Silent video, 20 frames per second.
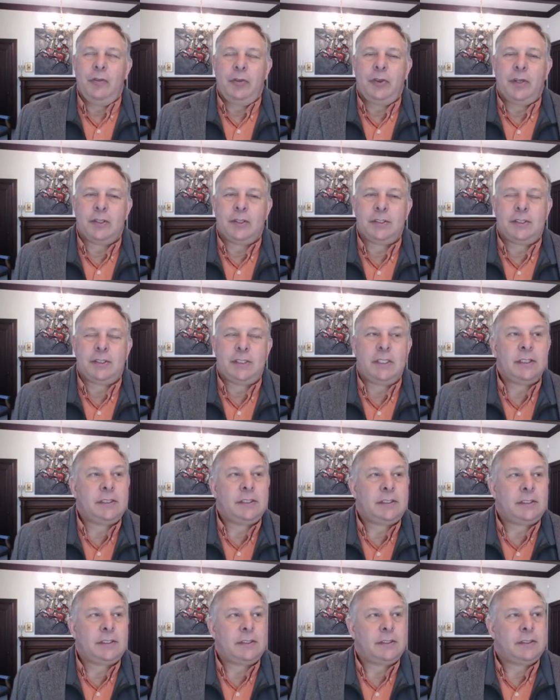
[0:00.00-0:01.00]

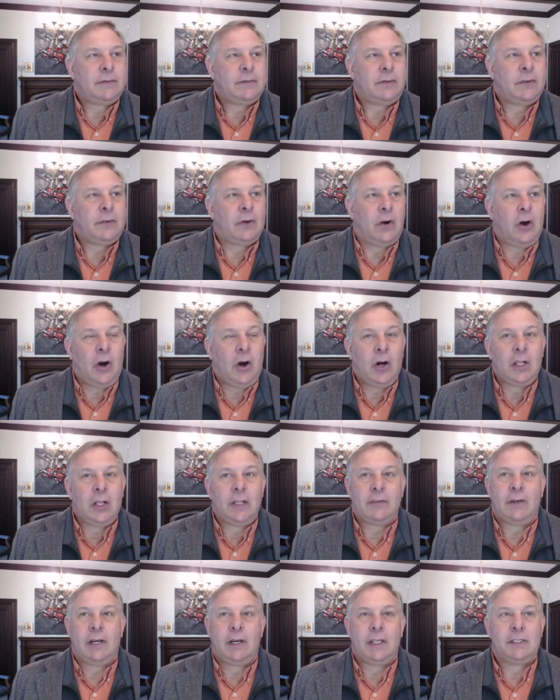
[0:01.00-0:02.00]
this for all
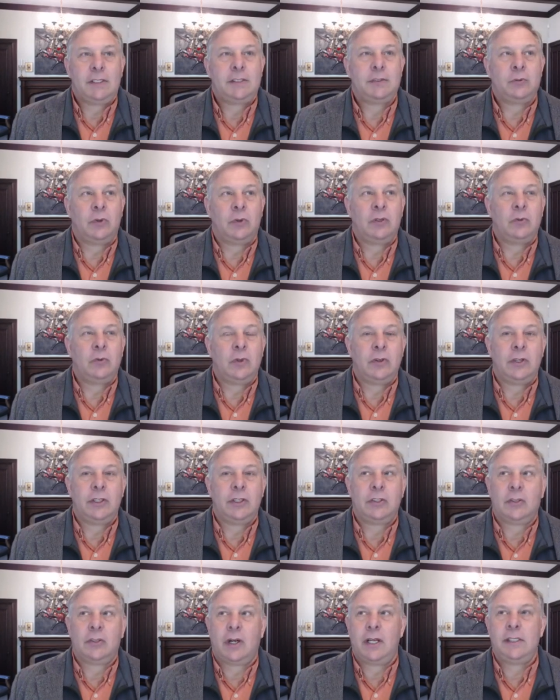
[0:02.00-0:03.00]
of us when we're
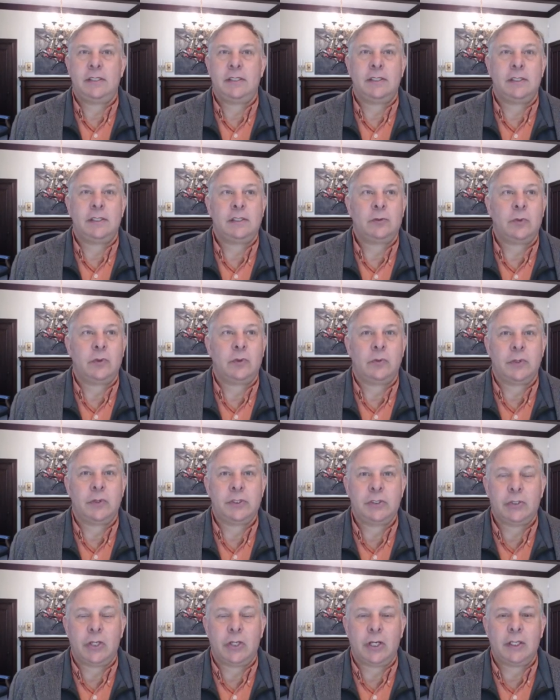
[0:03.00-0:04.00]
in crisis, when we're
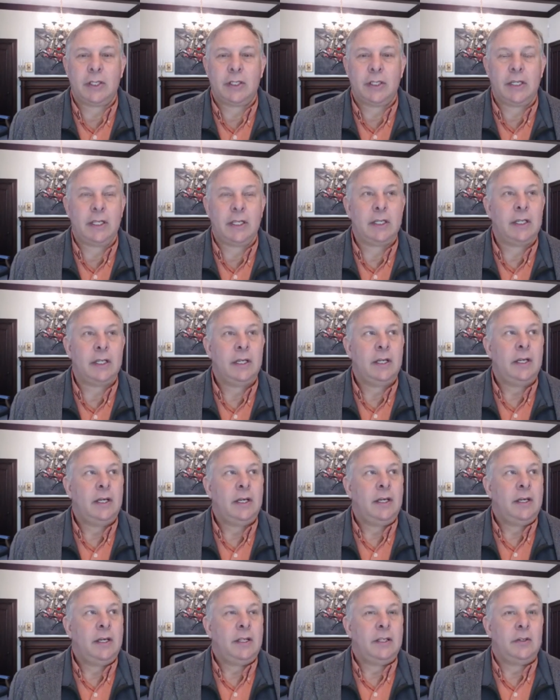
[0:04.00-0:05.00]
struggling.
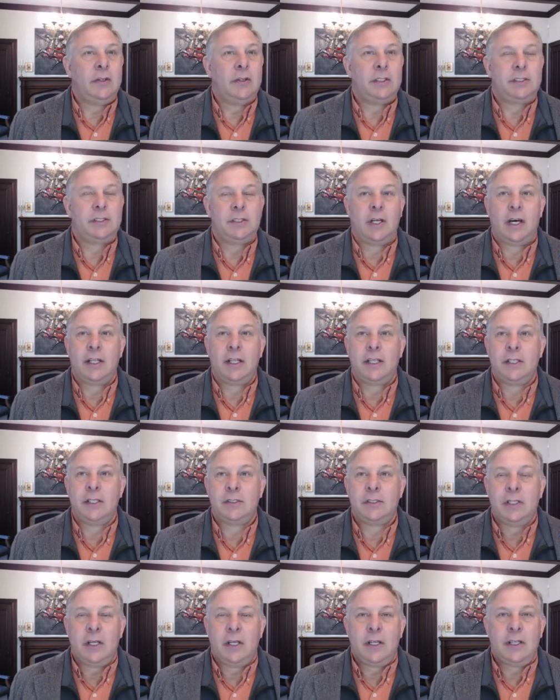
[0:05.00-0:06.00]
There is not
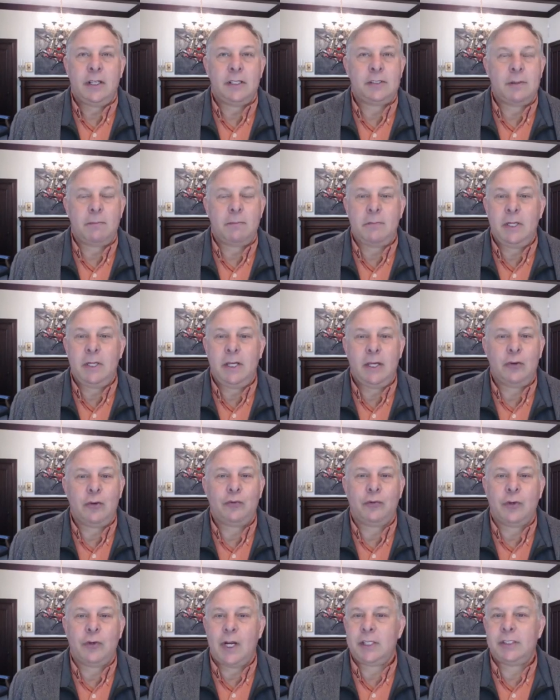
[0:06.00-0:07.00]
this immediate
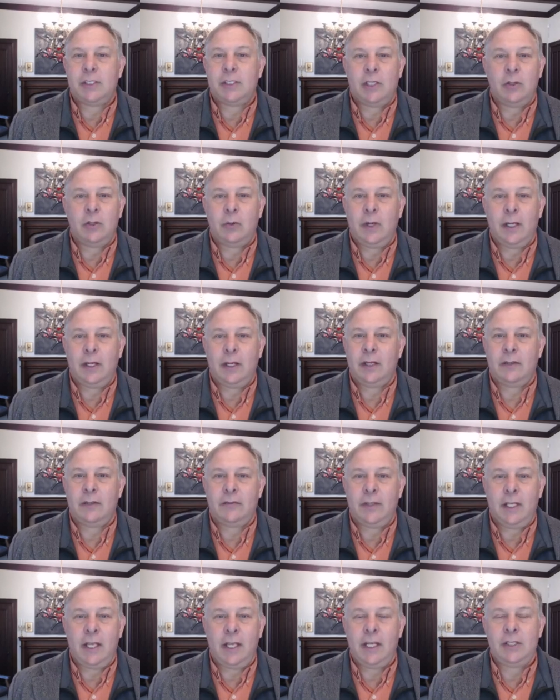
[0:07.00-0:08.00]
rescuing
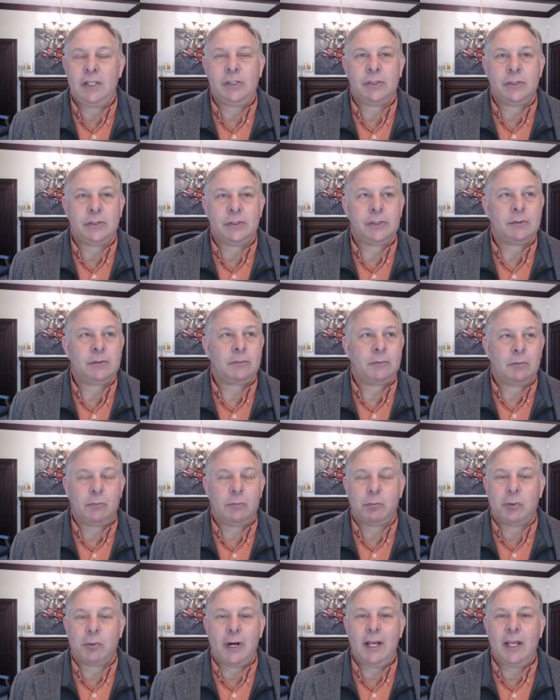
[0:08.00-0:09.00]
of the angels
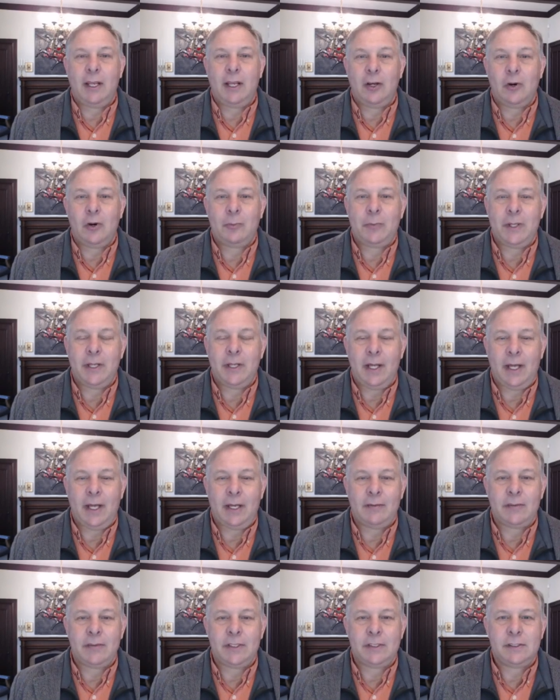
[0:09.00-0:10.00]
breaking open the
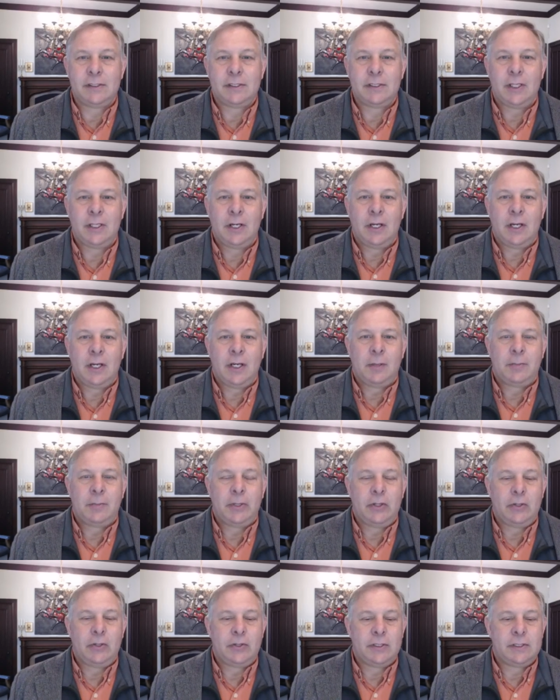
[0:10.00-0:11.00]
heavens,
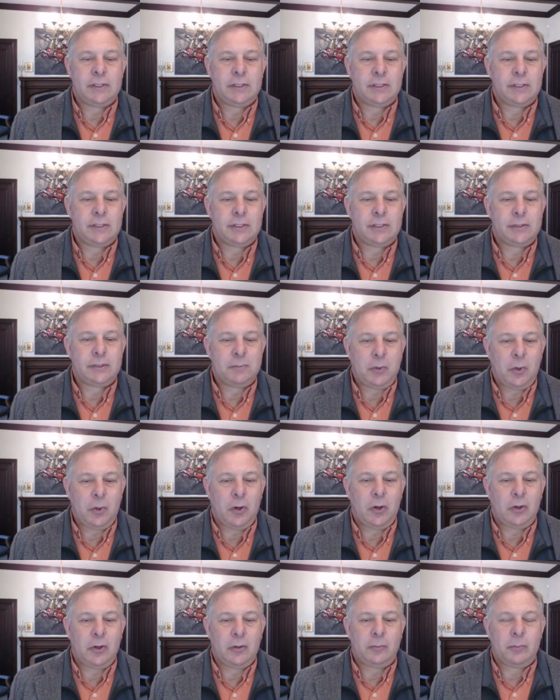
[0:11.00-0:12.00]
but there is this
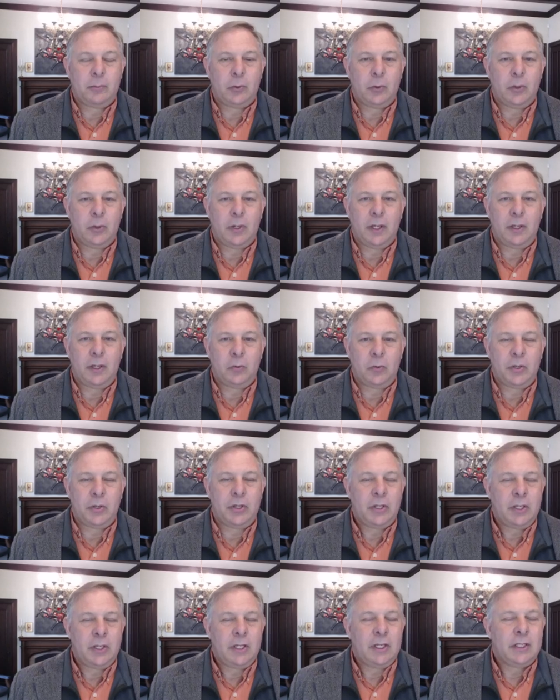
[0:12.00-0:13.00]
small boy
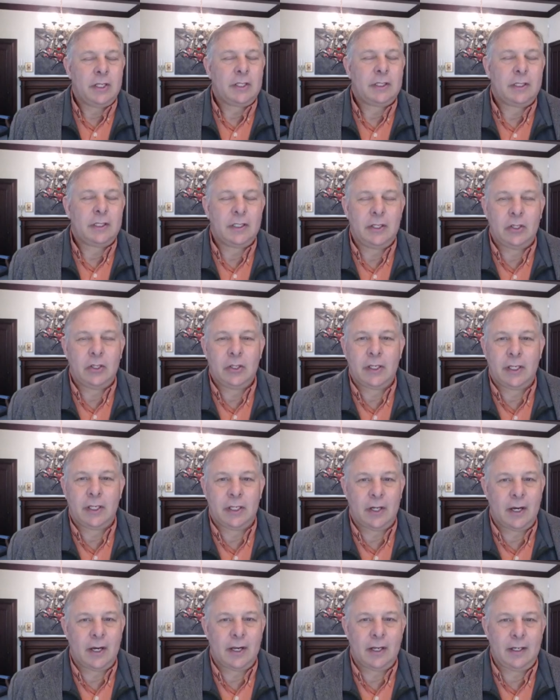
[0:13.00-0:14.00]
with clearly
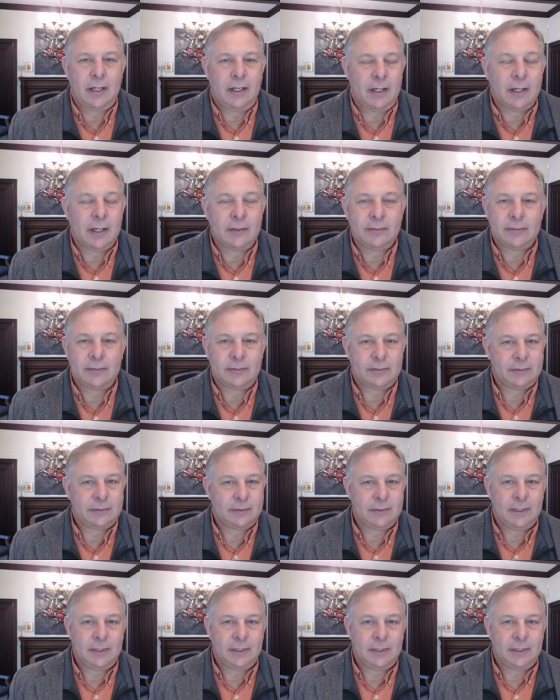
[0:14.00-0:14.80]
not enough